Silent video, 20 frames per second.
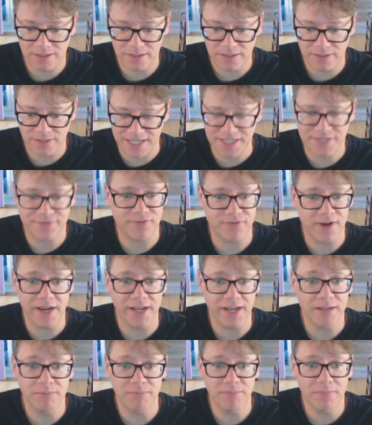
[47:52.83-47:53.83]
that's
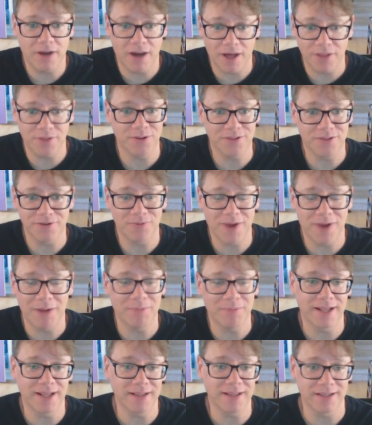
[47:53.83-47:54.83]
Freddy other than
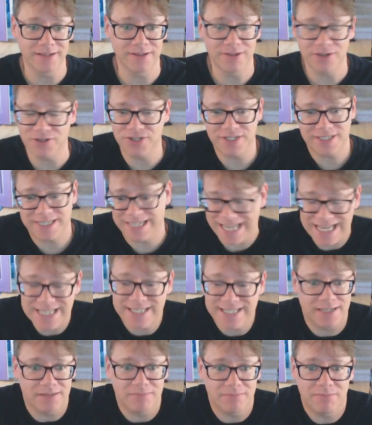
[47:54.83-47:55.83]
Robert. Yeah, Robert Englund. I agree.
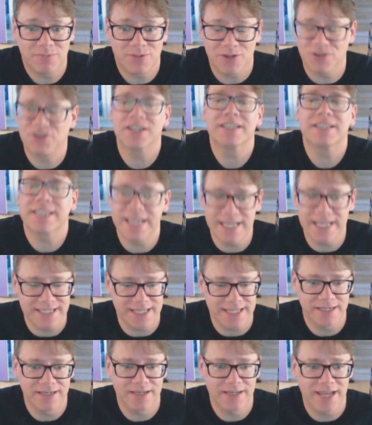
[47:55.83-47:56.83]
Isn't. There yeah. just
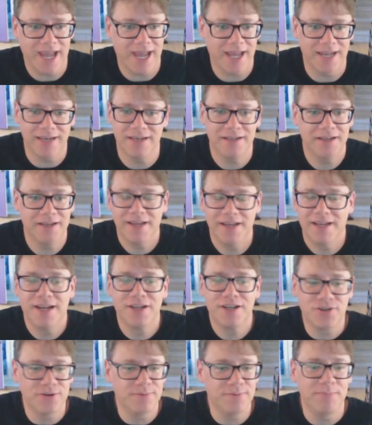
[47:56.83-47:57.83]
isn't. And
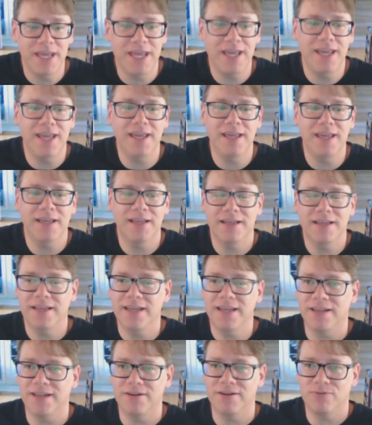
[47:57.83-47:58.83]
to me
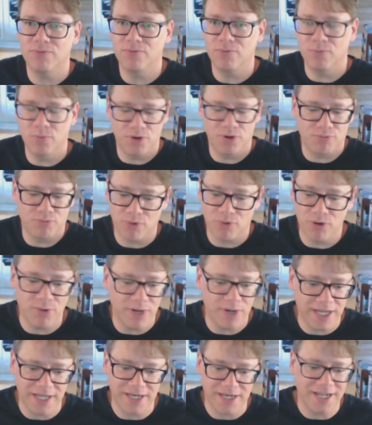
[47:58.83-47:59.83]
it would
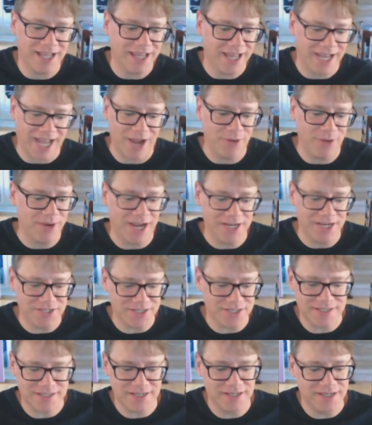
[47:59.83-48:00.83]
ruin it. Like I I
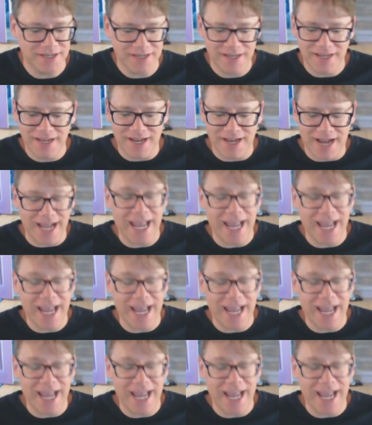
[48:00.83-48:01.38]
just I